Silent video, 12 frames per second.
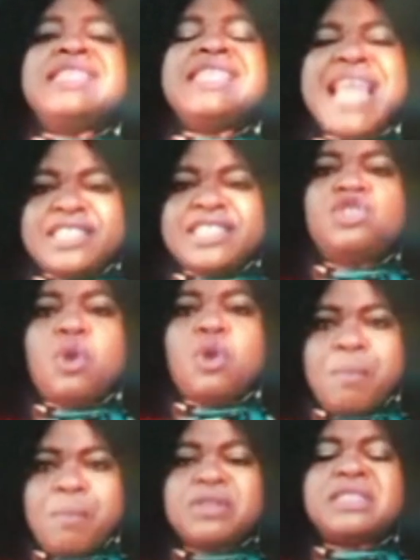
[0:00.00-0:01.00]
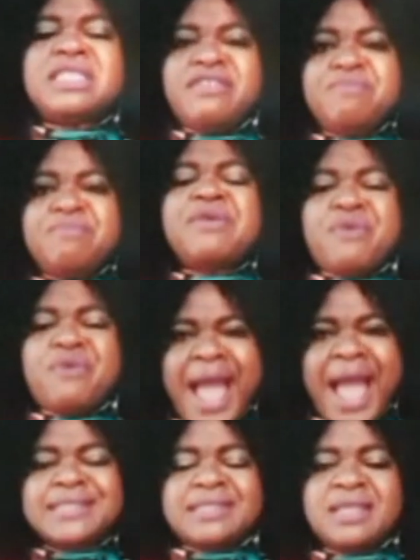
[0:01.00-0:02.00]
Let your motive be
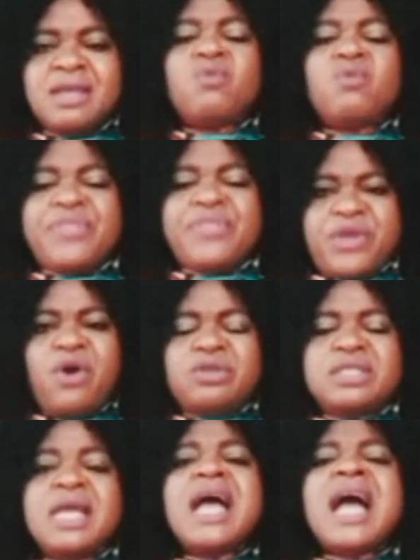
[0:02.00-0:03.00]
right with God,